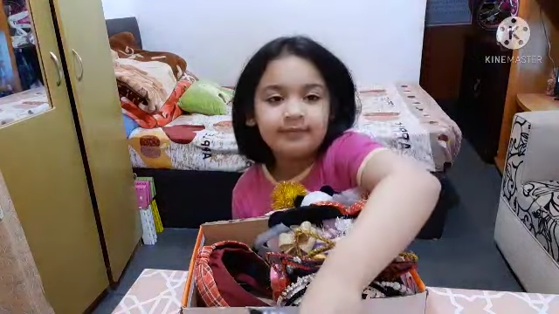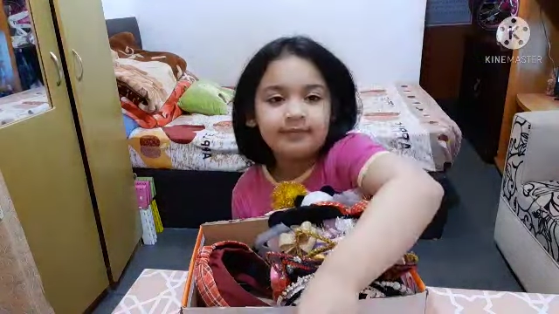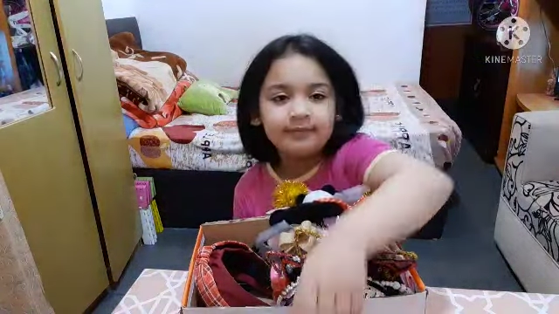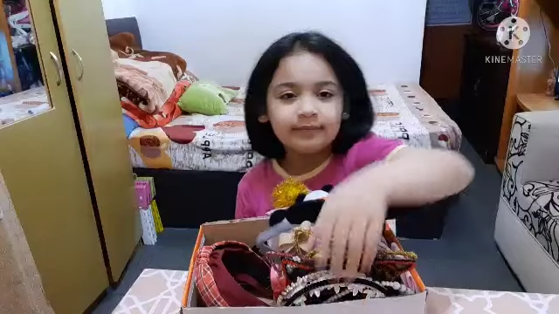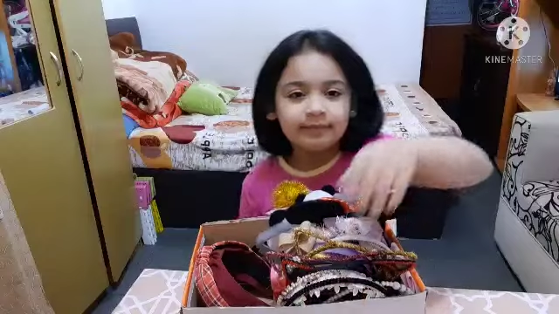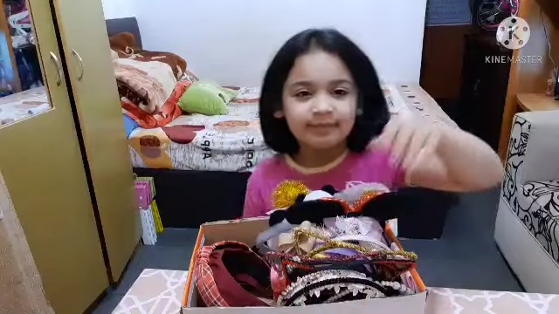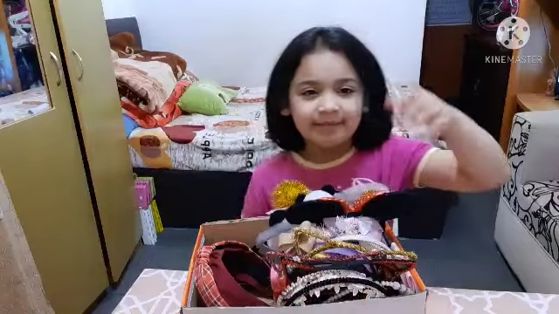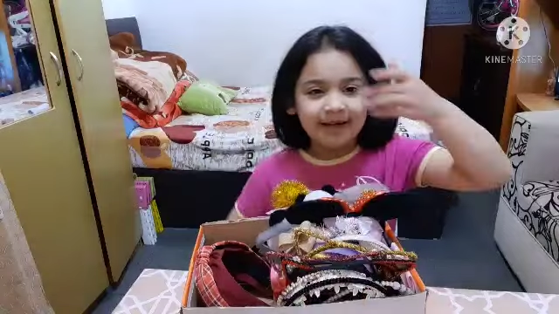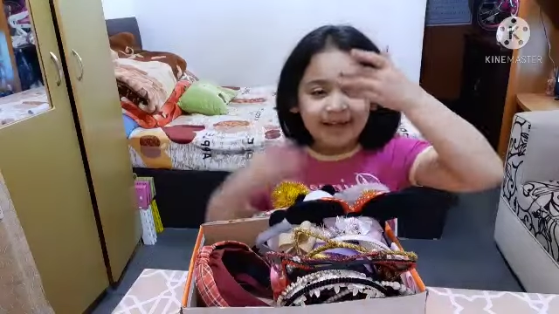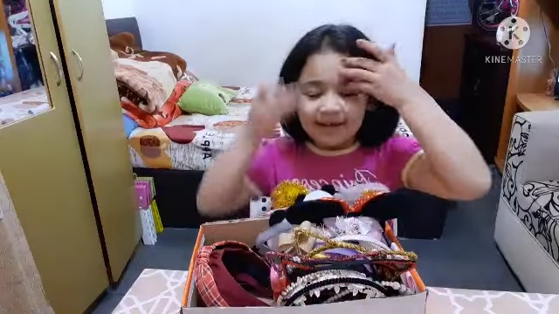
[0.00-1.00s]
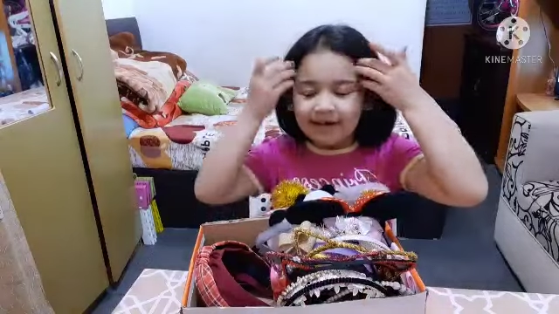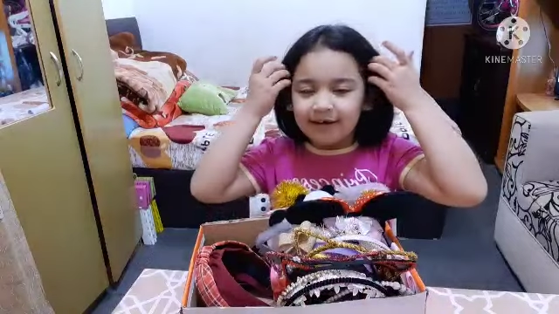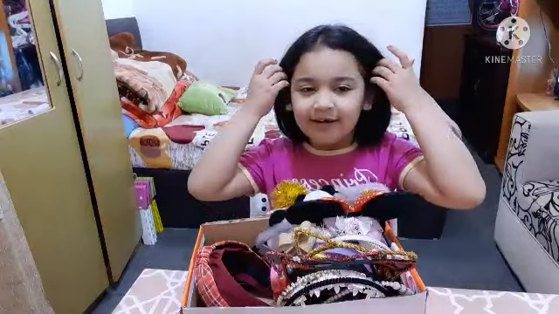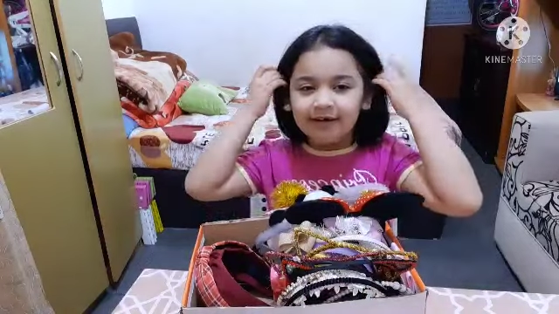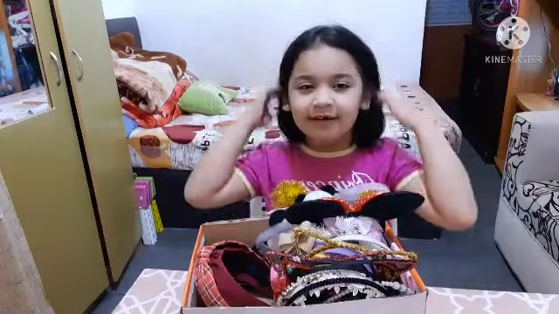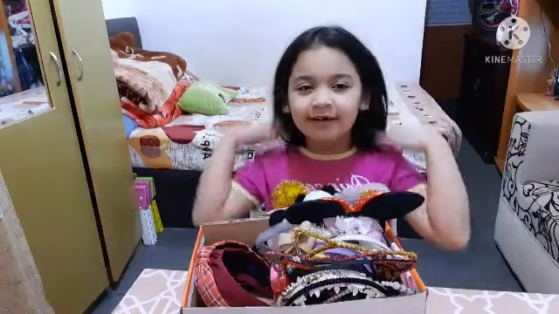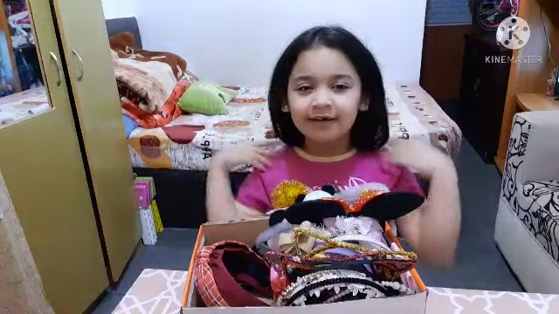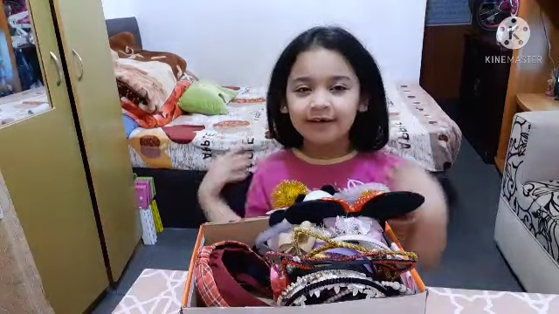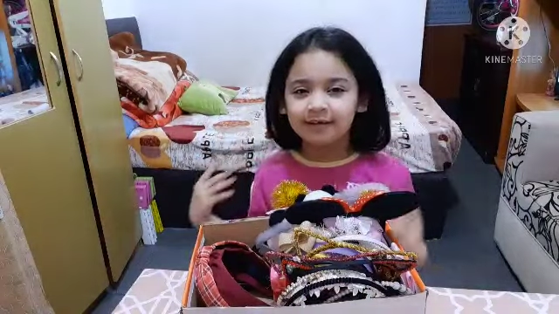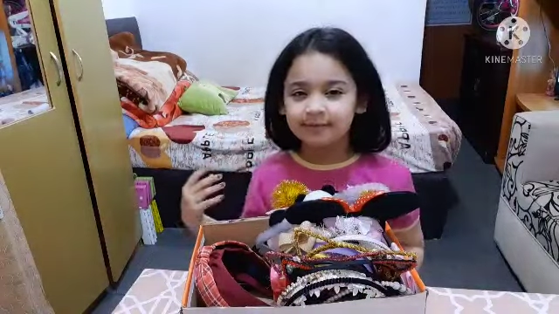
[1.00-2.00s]

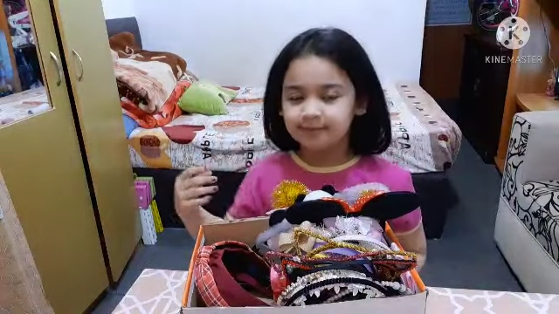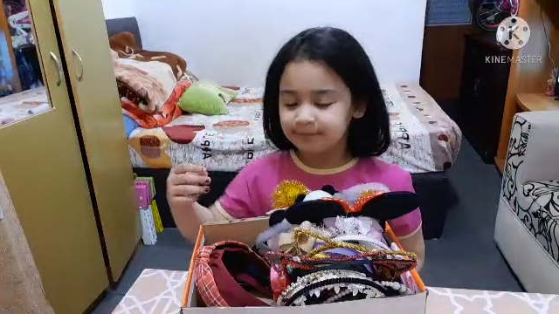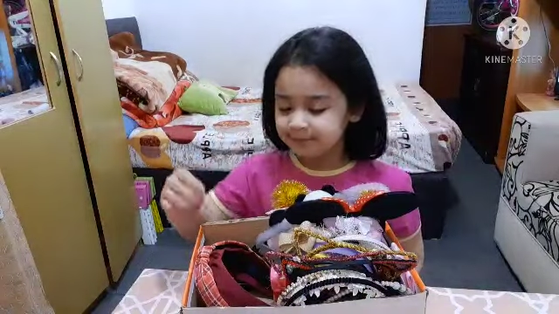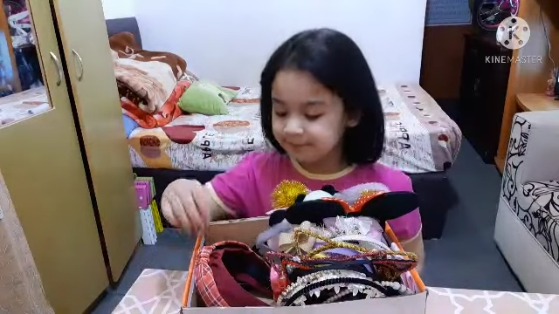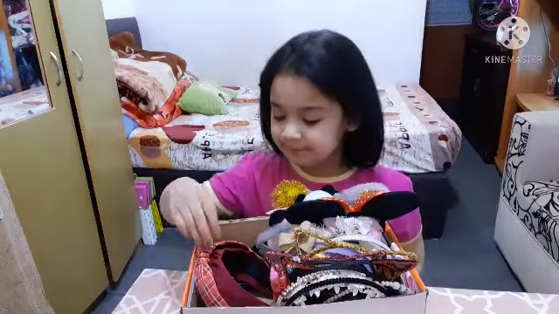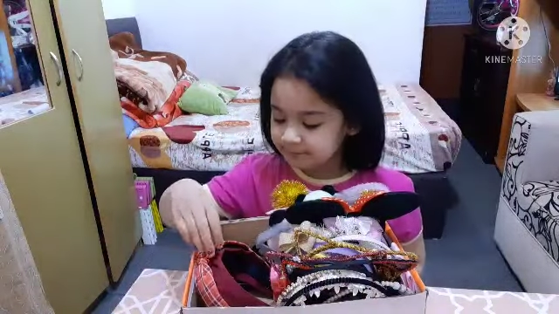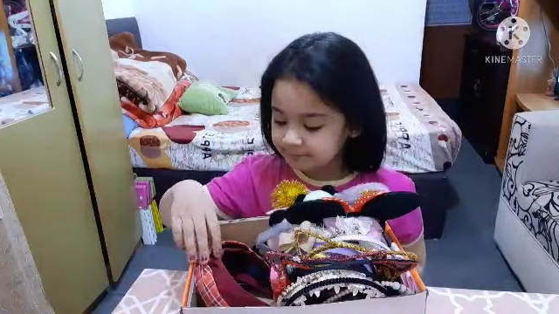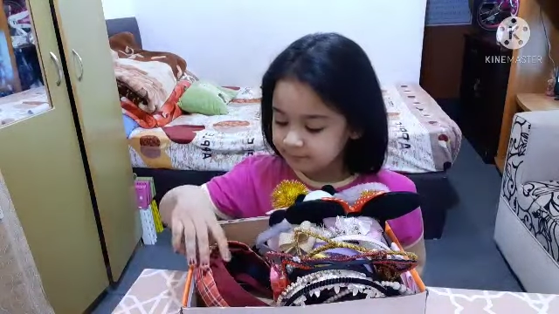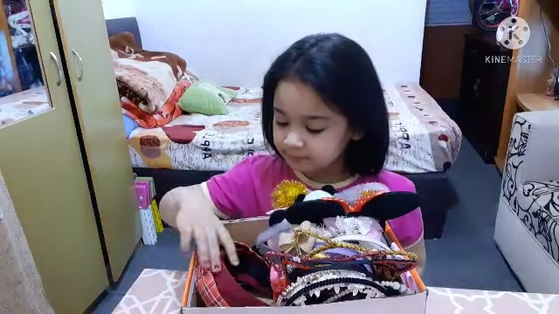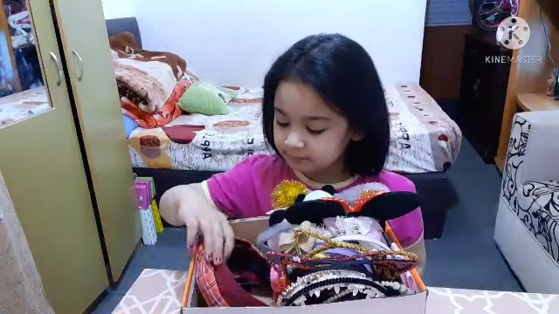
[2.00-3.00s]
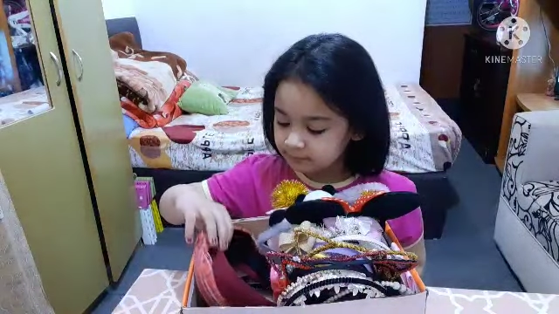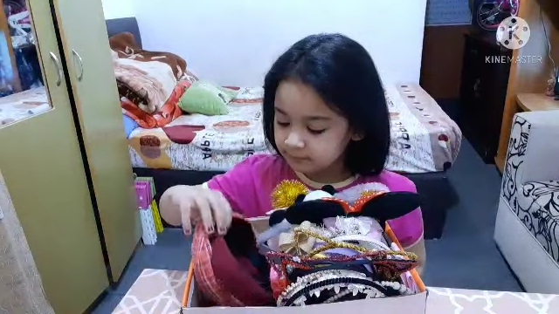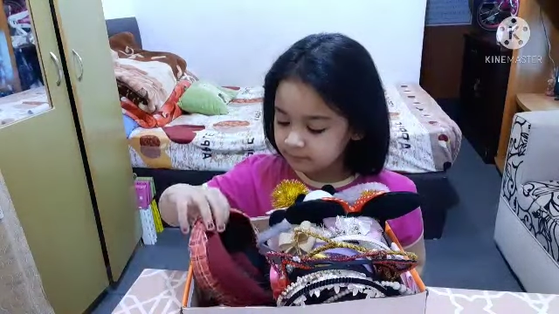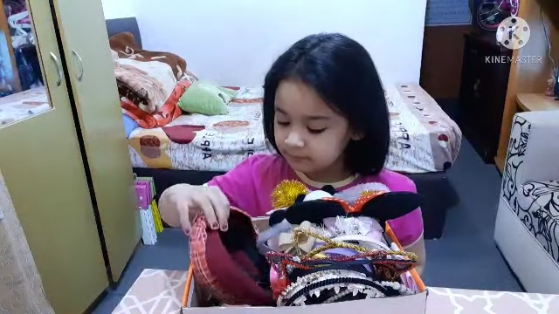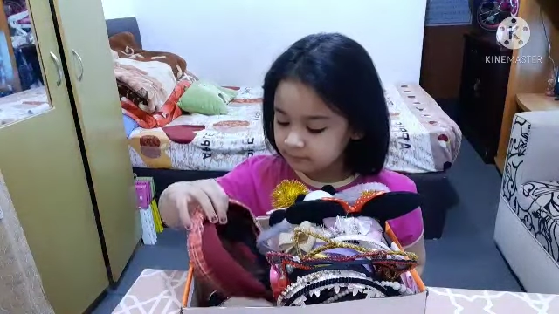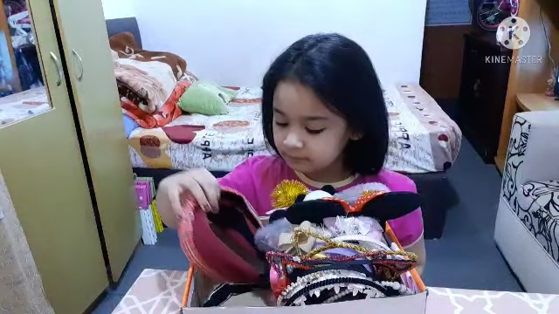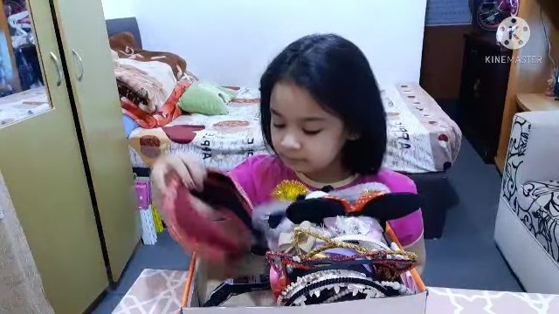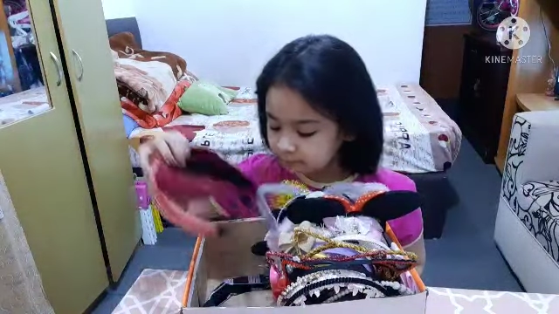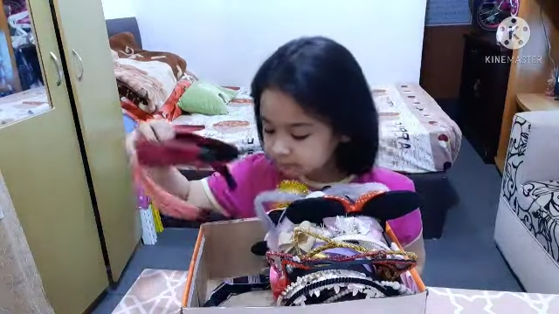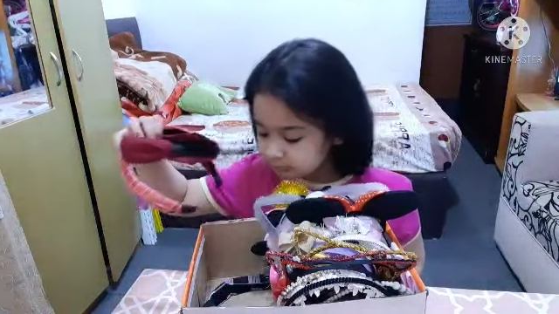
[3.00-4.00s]

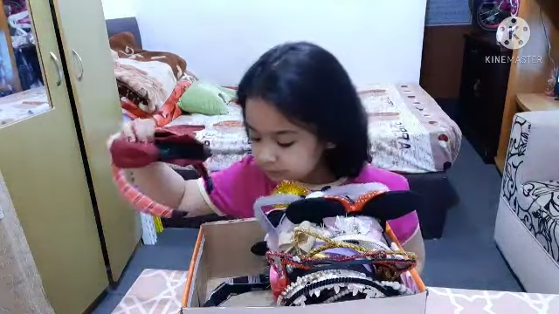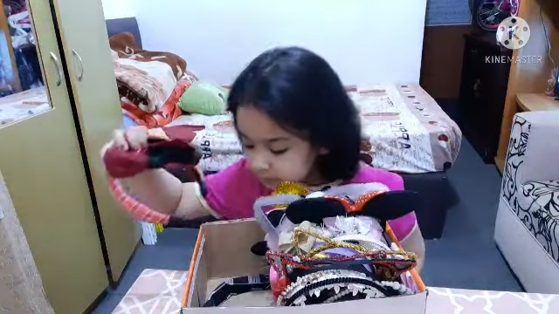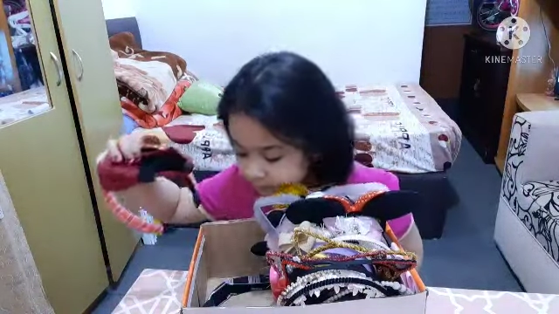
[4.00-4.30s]
No one is speaking in this clip.